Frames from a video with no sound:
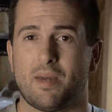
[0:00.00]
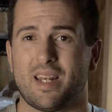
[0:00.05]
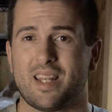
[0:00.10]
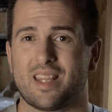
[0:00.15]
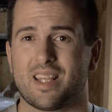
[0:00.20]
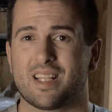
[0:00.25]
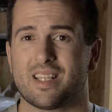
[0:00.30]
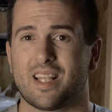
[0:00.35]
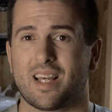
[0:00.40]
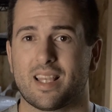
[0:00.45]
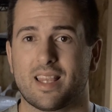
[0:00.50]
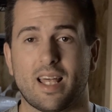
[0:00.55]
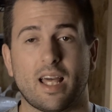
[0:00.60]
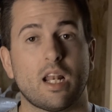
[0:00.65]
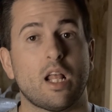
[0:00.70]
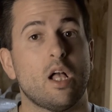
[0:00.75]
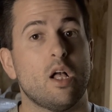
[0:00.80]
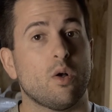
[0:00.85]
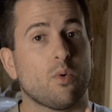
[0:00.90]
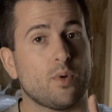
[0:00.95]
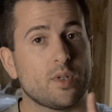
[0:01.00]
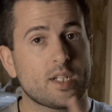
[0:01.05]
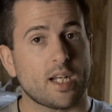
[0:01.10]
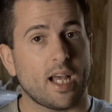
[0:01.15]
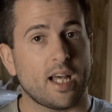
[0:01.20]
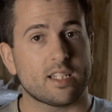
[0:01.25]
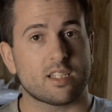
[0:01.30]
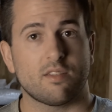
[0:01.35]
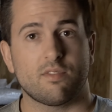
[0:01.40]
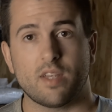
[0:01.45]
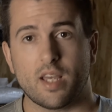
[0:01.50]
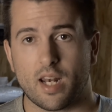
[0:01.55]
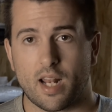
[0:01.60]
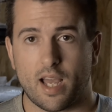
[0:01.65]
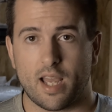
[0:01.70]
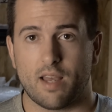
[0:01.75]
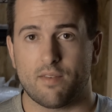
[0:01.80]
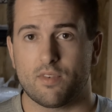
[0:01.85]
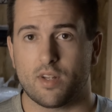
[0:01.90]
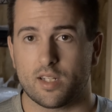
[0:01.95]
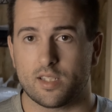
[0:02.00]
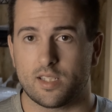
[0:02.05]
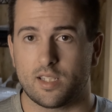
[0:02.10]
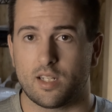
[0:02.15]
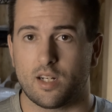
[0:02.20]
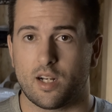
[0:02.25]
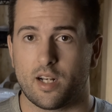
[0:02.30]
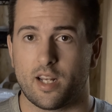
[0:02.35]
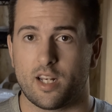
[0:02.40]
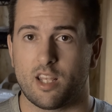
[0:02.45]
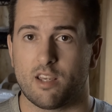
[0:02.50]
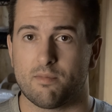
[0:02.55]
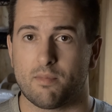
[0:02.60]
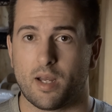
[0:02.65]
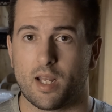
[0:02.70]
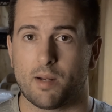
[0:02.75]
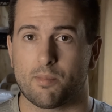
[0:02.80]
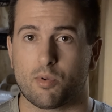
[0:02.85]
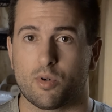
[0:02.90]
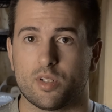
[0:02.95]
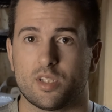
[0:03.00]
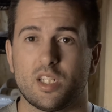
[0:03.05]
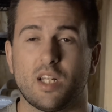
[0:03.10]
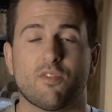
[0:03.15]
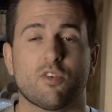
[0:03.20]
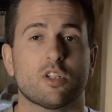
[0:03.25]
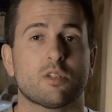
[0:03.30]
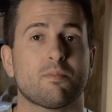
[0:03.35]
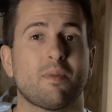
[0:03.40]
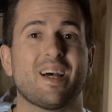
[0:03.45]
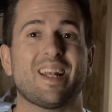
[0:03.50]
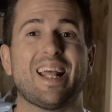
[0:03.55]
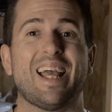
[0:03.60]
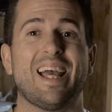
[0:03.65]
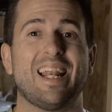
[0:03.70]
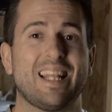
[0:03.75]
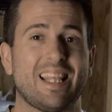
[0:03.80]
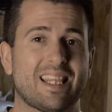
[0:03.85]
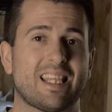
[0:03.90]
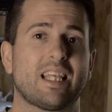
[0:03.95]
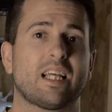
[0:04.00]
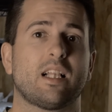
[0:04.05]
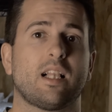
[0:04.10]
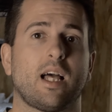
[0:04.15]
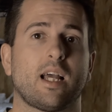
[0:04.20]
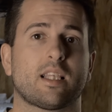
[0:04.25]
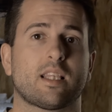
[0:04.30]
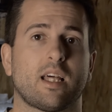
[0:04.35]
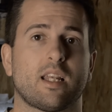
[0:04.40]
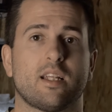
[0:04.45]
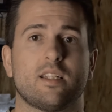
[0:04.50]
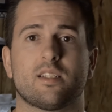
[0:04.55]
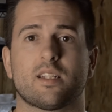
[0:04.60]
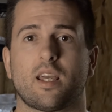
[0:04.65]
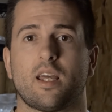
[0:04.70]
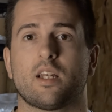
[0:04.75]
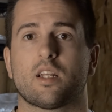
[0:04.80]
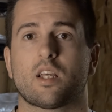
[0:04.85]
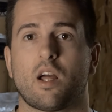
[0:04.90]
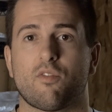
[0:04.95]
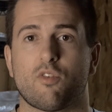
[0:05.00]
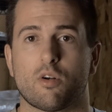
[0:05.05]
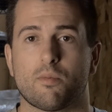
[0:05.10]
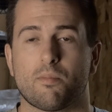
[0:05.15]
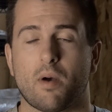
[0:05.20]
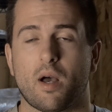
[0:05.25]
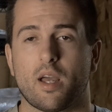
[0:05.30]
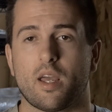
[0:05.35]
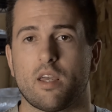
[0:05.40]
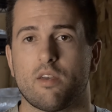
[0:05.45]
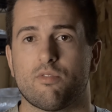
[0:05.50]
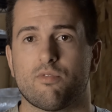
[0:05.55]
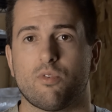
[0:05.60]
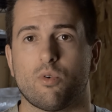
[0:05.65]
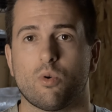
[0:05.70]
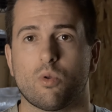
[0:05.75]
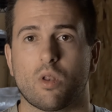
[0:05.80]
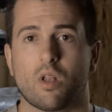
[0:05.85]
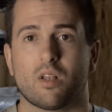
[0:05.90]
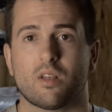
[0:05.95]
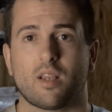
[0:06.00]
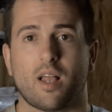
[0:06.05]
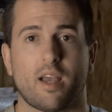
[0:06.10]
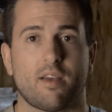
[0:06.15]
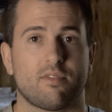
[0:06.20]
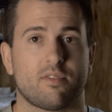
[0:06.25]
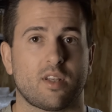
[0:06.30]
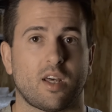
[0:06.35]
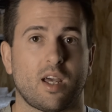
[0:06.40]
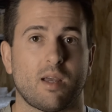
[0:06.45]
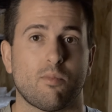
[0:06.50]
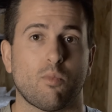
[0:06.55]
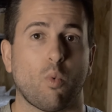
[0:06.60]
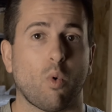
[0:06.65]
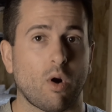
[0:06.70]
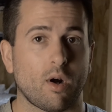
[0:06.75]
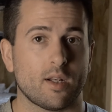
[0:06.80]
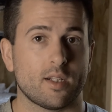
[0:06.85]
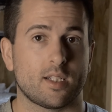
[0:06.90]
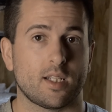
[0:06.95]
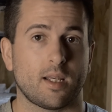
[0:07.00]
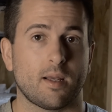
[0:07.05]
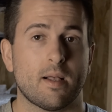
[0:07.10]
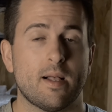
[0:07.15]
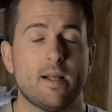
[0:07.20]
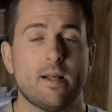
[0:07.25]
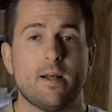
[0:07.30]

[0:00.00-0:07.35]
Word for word: anything like that, which as of yet I have not seen on any of my upper receivers, but anything like that is again covered by a full lifetime warranty.